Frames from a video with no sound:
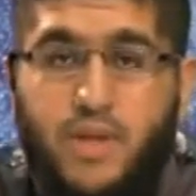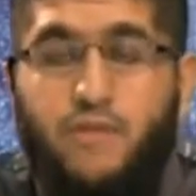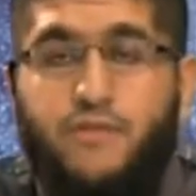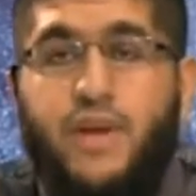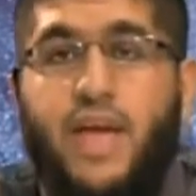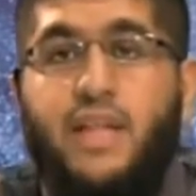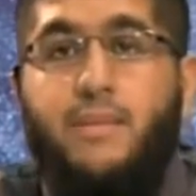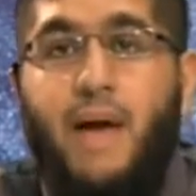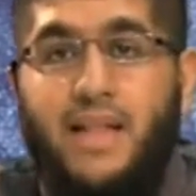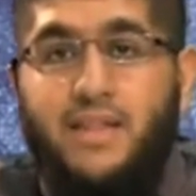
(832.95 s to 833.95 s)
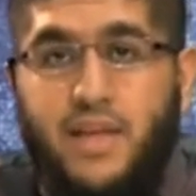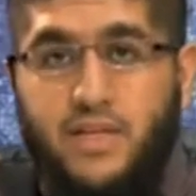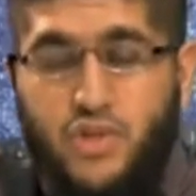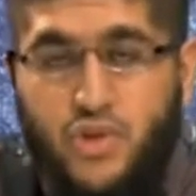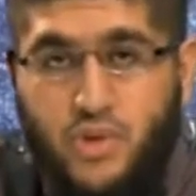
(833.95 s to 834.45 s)
They'll forget the bad
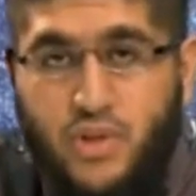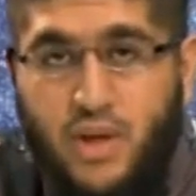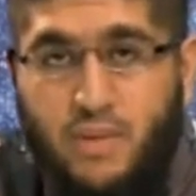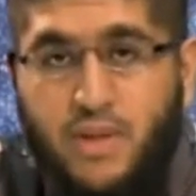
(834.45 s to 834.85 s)
things you do to them.